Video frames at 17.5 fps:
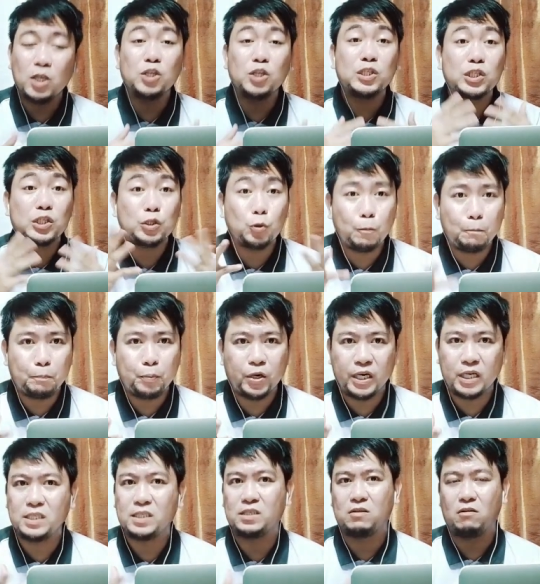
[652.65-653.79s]

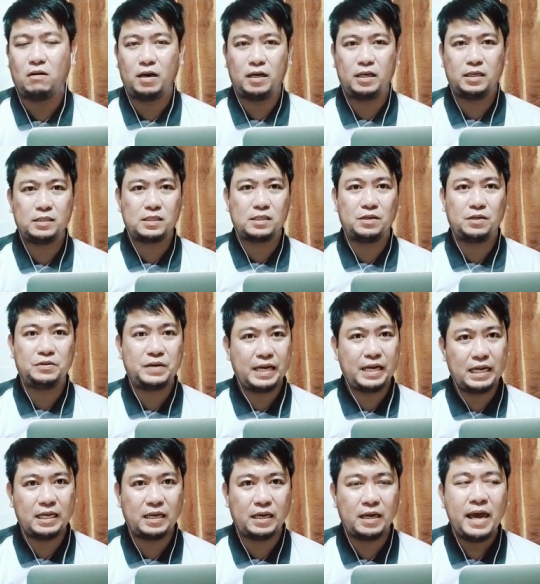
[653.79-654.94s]
superstars,
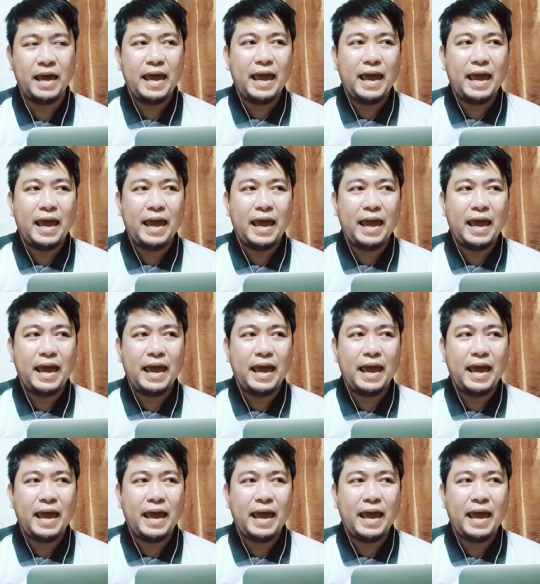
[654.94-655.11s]
really.